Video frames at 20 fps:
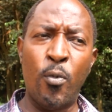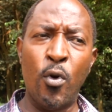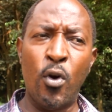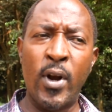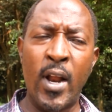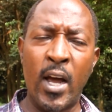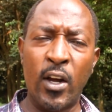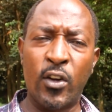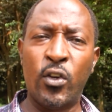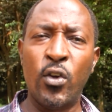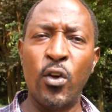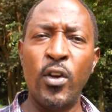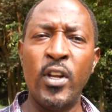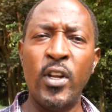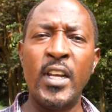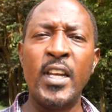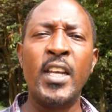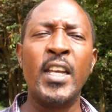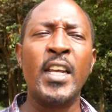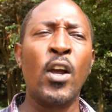production
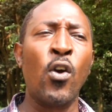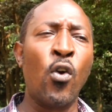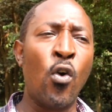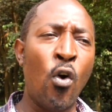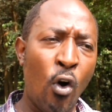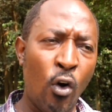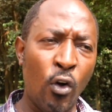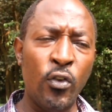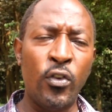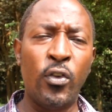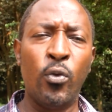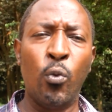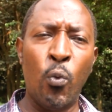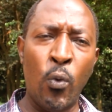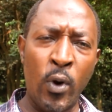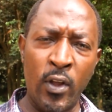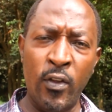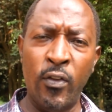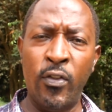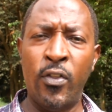goes
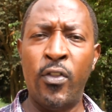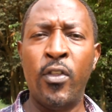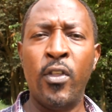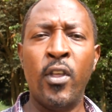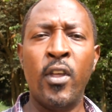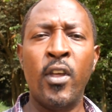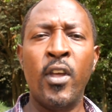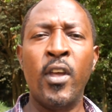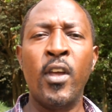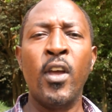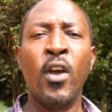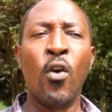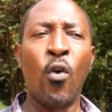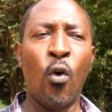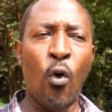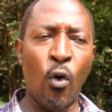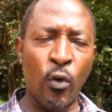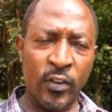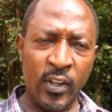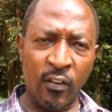with
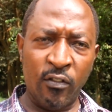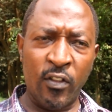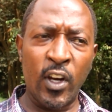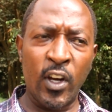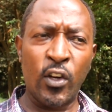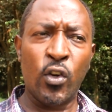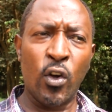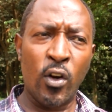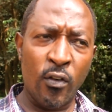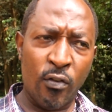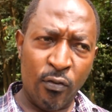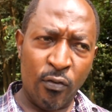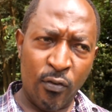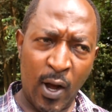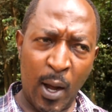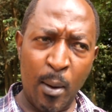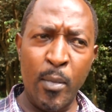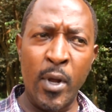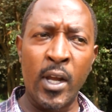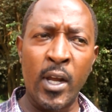conservation
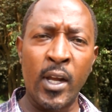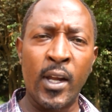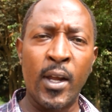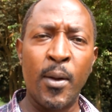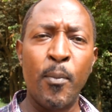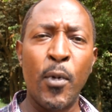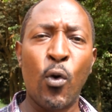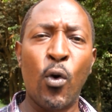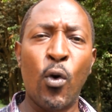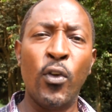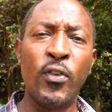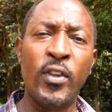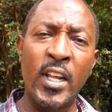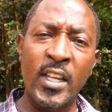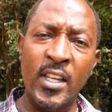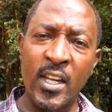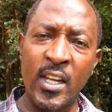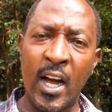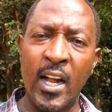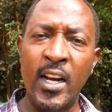farming, because the
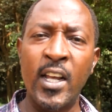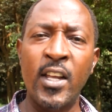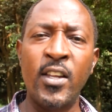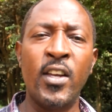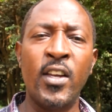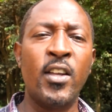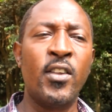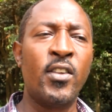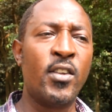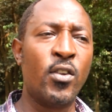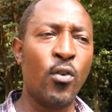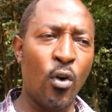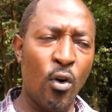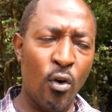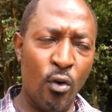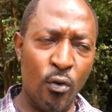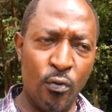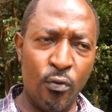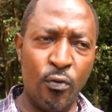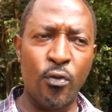challenges
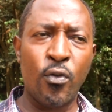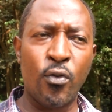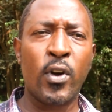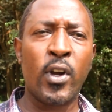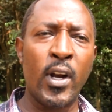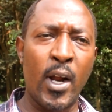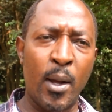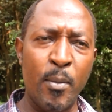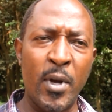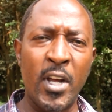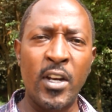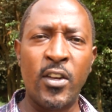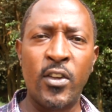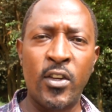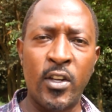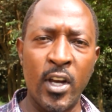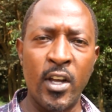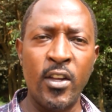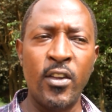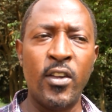of climate
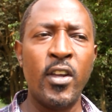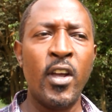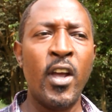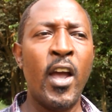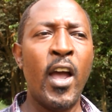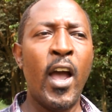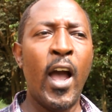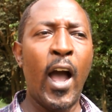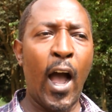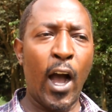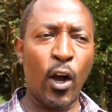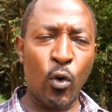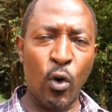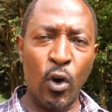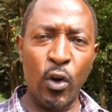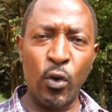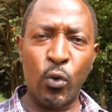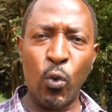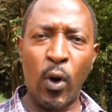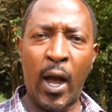change are
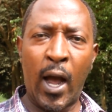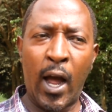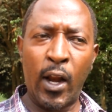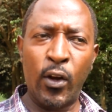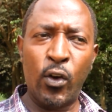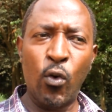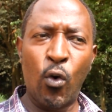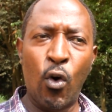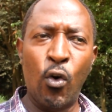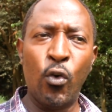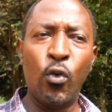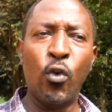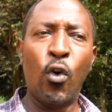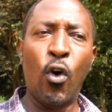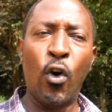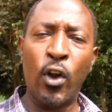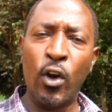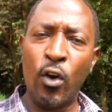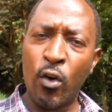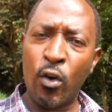going to add on
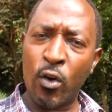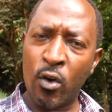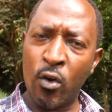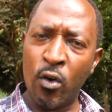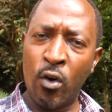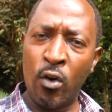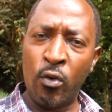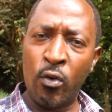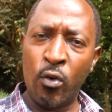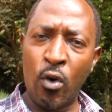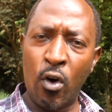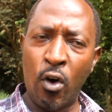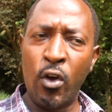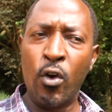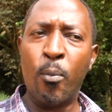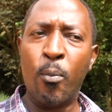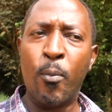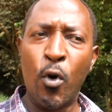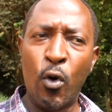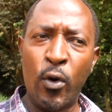
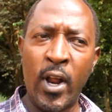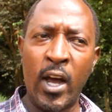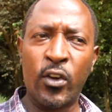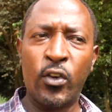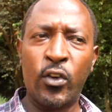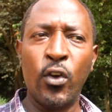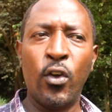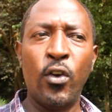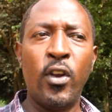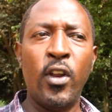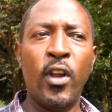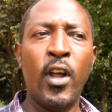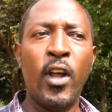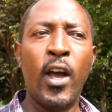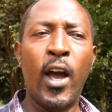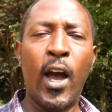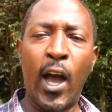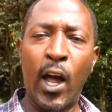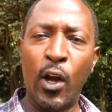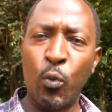oil production,
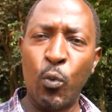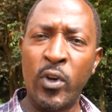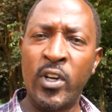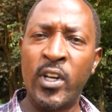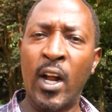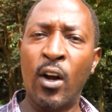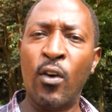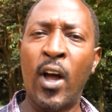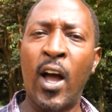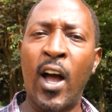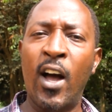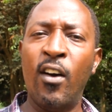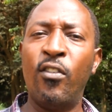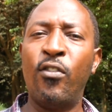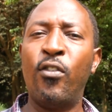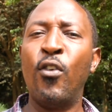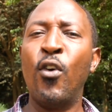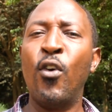and we shall have